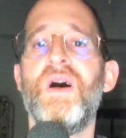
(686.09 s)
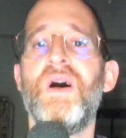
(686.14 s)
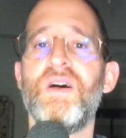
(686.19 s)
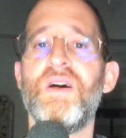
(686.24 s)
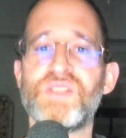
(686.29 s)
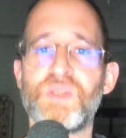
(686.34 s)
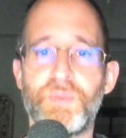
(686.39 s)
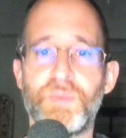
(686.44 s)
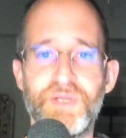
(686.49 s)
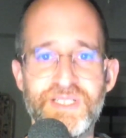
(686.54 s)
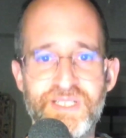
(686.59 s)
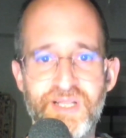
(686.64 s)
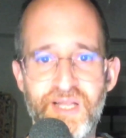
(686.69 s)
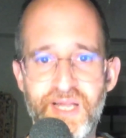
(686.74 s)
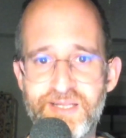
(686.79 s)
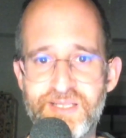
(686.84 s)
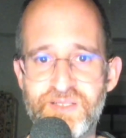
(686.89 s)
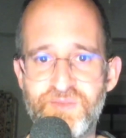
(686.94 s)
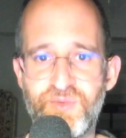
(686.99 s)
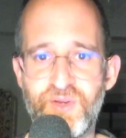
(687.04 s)
Also, please
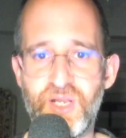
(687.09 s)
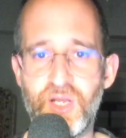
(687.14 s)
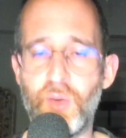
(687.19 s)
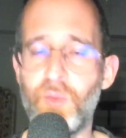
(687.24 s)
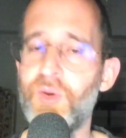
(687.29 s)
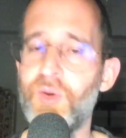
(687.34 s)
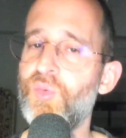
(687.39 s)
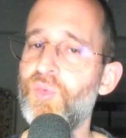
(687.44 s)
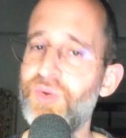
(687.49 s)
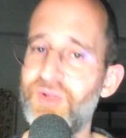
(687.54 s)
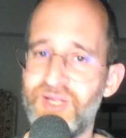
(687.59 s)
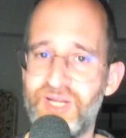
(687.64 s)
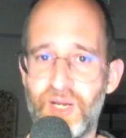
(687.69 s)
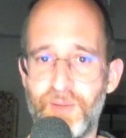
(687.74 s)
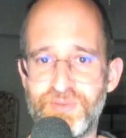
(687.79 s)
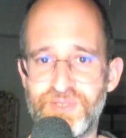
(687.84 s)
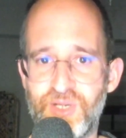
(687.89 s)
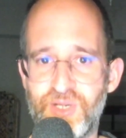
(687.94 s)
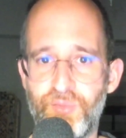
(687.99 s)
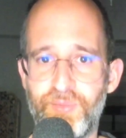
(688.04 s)
like this video. It really
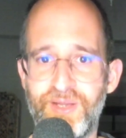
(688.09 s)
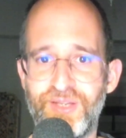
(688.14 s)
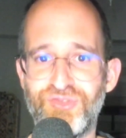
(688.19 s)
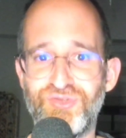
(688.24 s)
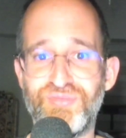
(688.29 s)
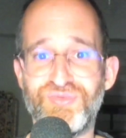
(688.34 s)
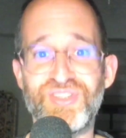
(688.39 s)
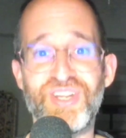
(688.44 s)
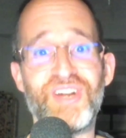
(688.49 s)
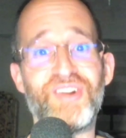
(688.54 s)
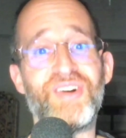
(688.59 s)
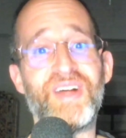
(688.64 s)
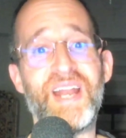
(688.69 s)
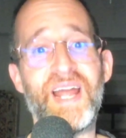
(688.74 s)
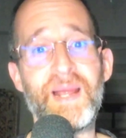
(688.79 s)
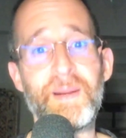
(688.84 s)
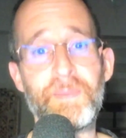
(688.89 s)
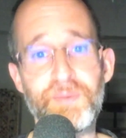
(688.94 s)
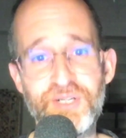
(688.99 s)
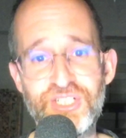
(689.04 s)
helps out with my YouTube channel and
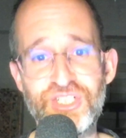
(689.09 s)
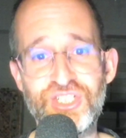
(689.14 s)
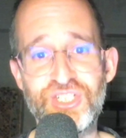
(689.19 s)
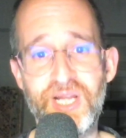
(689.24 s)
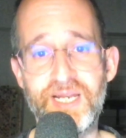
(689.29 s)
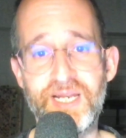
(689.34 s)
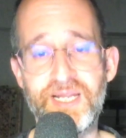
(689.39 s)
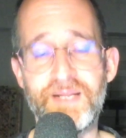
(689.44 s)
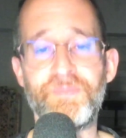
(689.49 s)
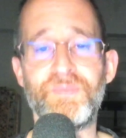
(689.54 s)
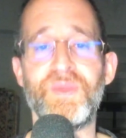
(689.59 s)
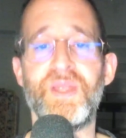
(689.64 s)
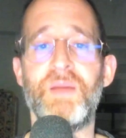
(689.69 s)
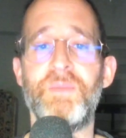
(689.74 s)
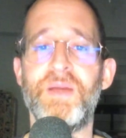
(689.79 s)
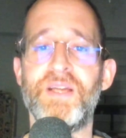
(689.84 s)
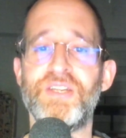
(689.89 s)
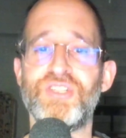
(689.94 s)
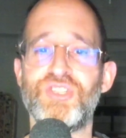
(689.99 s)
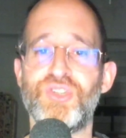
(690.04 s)
I appreciate it.
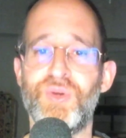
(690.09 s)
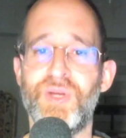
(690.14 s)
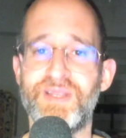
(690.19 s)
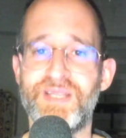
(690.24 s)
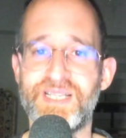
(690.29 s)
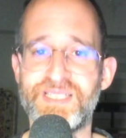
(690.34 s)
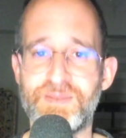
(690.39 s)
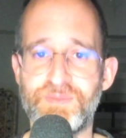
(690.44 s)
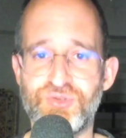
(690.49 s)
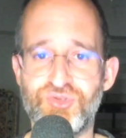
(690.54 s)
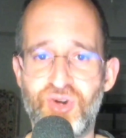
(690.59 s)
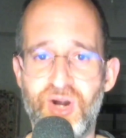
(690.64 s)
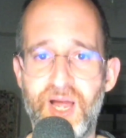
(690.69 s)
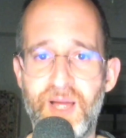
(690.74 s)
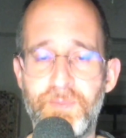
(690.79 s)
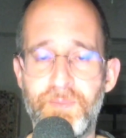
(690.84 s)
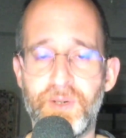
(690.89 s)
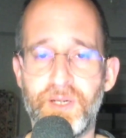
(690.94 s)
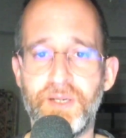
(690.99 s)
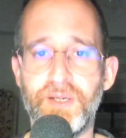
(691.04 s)
And make sure you hit that
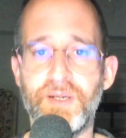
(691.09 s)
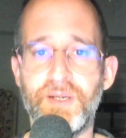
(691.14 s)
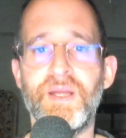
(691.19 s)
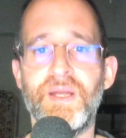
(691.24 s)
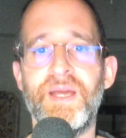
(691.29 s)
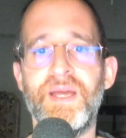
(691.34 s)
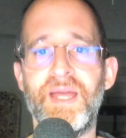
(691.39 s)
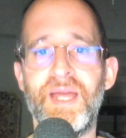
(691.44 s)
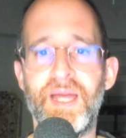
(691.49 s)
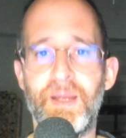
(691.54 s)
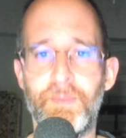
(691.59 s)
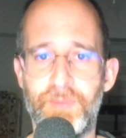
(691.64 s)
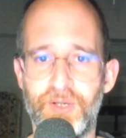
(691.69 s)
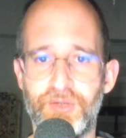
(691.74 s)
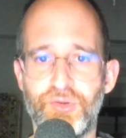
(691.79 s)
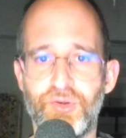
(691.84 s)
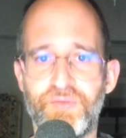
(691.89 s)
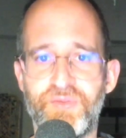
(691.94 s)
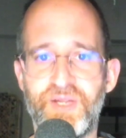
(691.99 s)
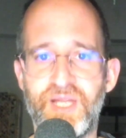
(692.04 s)
subscribe button and bell
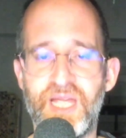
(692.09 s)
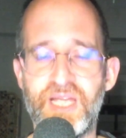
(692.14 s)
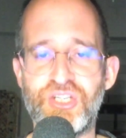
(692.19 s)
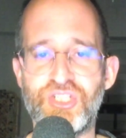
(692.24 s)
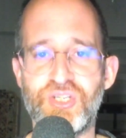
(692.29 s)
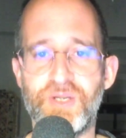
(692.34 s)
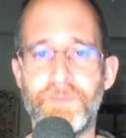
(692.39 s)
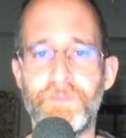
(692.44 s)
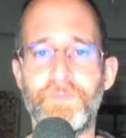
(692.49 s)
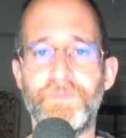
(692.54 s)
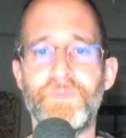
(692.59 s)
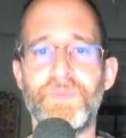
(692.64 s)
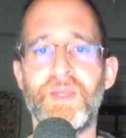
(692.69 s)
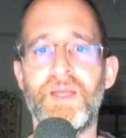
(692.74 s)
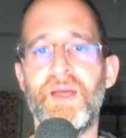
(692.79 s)
notification.